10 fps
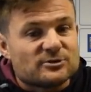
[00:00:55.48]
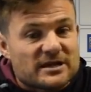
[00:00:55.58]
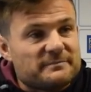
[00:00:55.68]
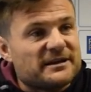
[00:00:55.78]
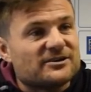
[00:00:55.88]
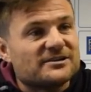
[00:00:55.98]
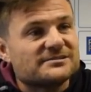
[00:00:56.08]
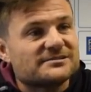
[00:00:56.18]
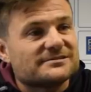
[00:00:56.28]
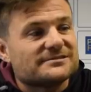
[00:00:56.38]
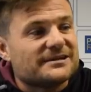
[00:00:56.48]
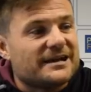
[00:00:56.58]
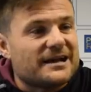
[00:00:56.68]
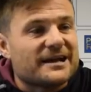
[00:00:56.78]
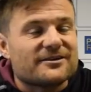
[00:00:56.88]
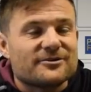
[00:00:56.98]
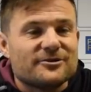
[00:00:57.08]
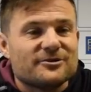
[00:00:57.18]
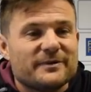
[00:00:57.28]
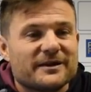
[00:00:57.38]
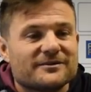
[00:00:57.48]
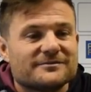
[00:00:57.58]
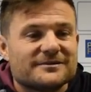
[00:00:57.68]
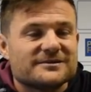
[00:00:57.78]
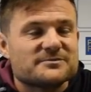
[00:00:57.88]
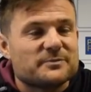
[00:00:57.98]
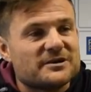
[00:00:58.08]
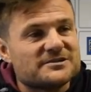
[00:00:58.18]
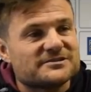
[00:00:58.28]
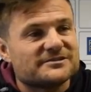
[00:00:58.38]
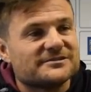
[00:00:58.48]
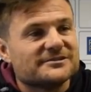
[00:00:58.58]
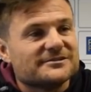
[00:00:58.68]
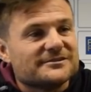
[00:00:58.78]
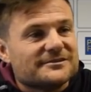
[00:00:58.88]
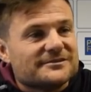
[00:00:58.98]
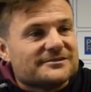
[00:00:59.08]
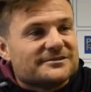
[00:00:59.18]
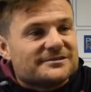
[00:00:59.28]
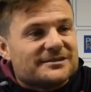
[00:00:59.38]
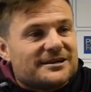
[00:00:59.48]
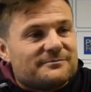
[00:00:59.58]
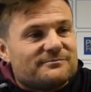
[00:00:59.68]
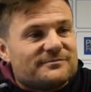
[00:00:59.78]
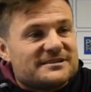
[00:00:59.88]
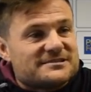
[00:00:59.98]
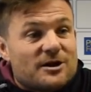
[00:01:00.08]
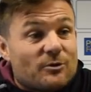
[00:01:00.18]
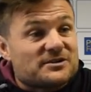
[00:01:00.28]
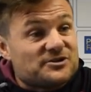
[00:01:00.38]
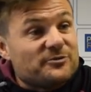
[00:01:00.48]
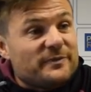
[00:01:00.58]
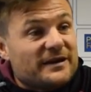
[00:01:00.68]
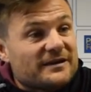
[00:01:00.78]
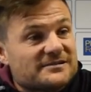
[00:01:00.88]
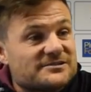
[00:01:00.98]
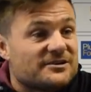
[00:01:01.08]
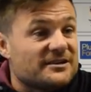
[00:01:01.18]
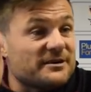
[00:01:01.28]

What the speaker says: Well, that'd be nice. Headache and who to pick on, as opposed to. There's no one to pick. It's certainly